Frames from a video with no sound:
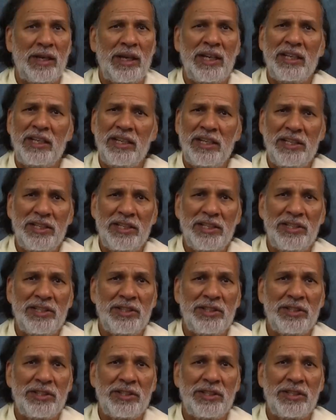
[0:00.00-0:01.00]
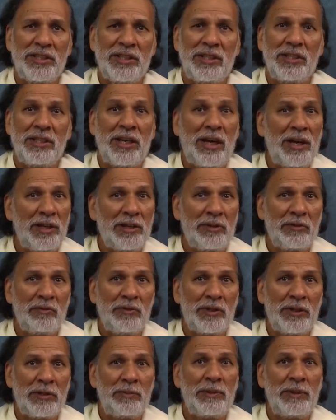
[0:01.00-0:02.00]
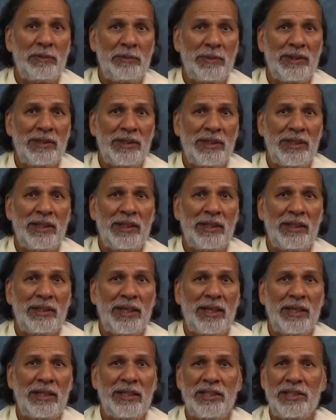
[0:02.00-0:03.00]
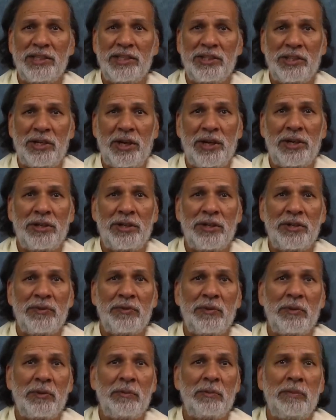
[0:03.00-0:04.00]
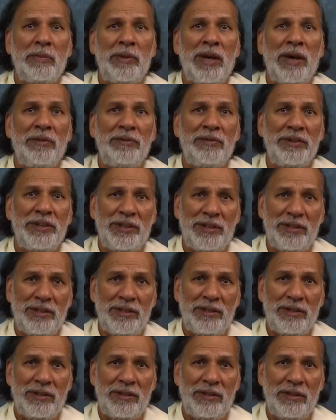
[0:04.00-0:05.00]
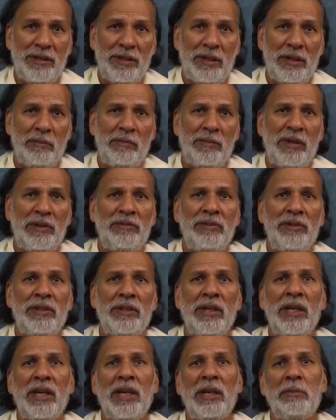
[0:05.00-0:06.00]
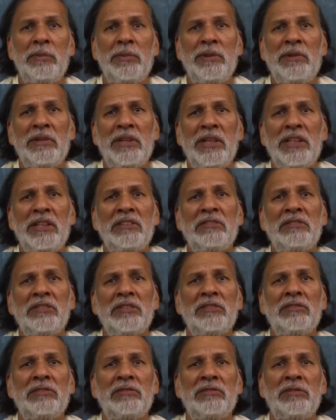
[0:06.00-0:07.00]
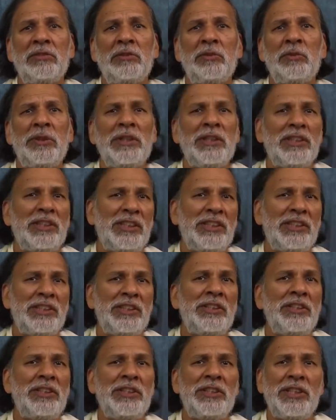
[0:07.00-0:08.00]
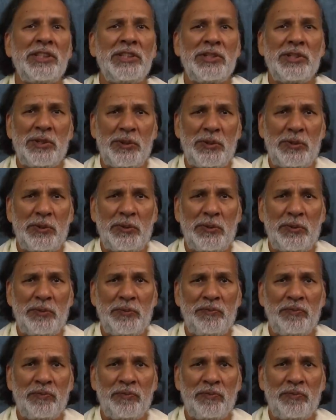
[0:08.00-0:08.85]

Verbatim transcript: and it is not what people think that it started from Mahavira. Mahavira happened like uh, twenty-six hundred years ago.